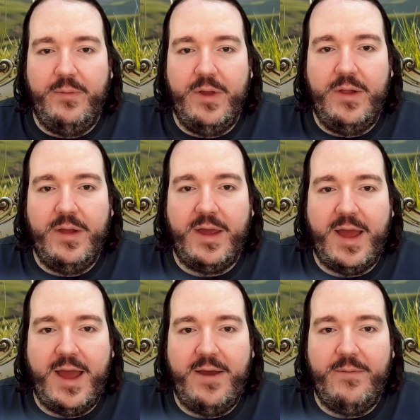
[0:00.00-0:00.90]
we'll
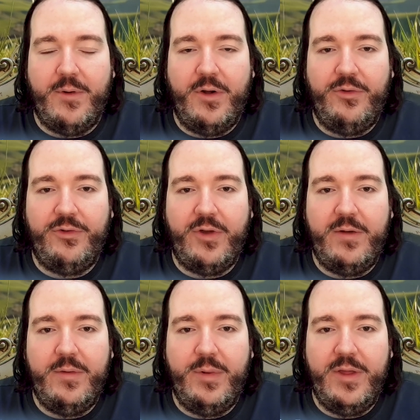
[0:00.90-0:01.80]
have also
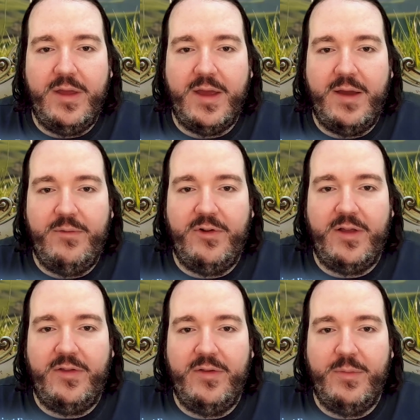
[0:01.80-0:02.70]
everybody have
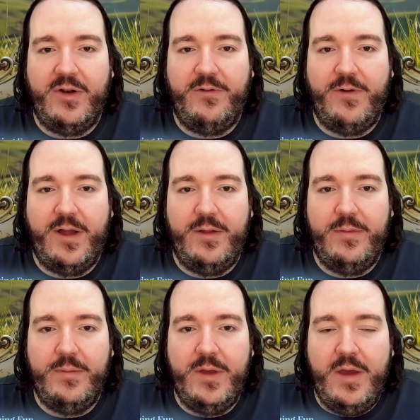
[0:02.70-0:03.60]
just as much
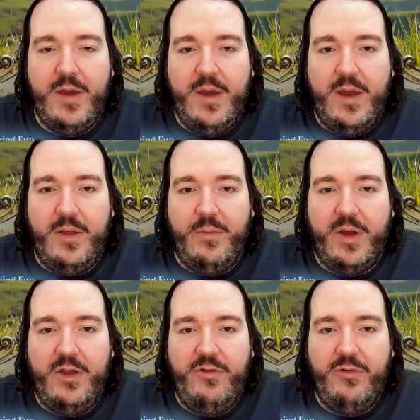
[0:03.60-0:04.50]
fun. And
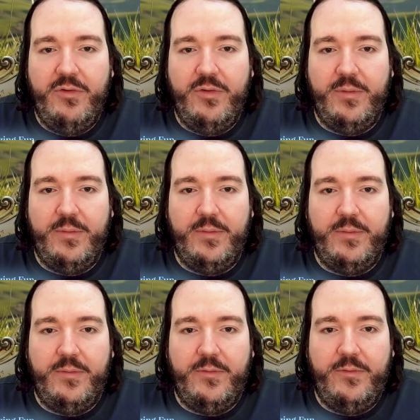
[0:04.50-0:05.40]
mind you,
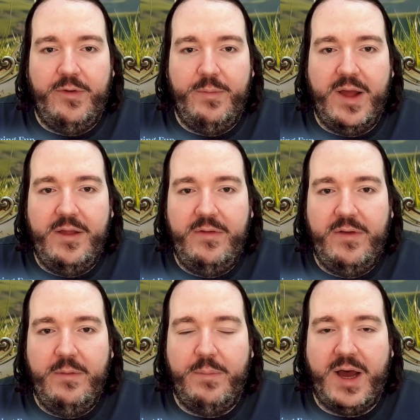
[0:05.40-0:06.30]
when
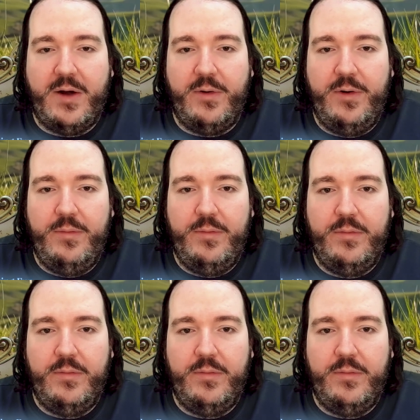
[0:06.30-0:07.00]
balancing power,